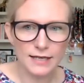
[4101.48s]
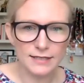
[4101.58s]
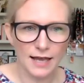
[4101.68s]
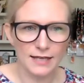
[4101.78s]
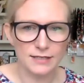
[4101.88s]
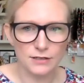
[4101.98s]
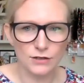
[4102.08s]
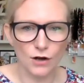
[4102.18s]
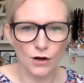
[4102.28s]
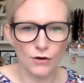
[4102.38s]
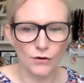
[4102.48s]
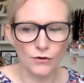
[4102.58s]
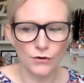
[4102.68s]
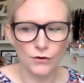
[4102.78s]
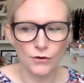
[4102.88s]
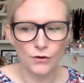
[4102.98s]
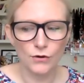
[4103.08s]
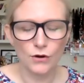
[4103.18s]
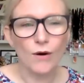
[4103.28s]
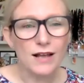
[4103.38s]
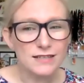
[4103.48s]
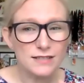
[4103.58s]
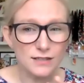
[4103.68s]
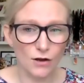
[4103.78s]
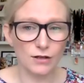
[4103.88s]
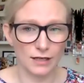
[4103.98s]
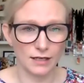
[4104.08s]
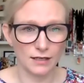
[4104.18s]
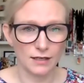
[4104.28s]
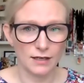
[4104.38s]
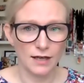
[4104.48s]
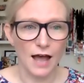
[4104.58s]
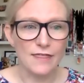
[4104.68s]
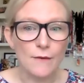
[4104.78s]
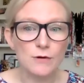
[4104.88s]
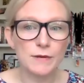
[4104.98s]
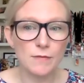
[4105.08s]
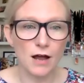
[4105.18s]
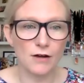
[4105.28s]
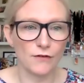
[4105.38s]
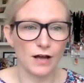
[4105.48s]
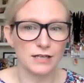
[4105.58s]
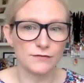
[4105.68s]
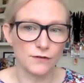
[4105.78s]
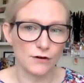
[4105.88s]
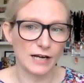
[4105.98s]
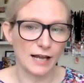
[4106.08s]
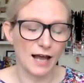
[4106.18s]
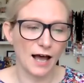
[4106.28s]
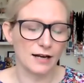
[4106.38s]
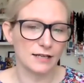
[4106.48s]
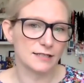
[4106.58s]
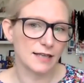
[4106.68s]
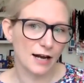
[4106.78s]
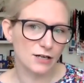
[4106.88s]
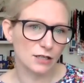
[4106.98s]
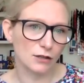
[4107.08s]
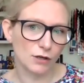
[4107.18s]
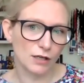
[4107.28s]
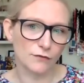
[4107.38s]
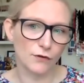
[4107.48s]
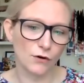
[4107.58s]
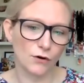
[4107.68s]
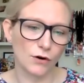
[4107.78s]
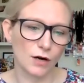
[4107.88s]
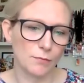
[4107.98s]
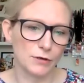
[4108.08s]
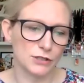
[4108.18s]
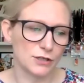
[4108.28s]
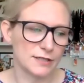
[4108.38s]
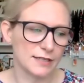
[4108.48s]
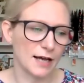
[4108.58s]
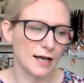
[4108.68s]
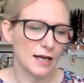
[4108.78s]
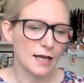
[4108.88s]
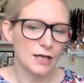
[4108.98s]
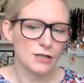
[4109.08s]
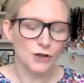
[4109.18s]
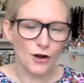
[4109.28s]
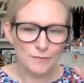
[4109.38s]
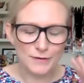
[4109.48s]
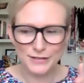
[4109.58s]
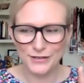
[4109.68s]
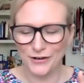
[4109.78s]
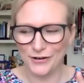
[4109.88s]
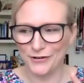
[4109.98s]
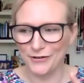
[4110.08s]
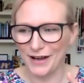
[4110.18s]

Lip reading: has to go quite slowly. And that would be my advice for any artist actually looking for a producer. Don't be so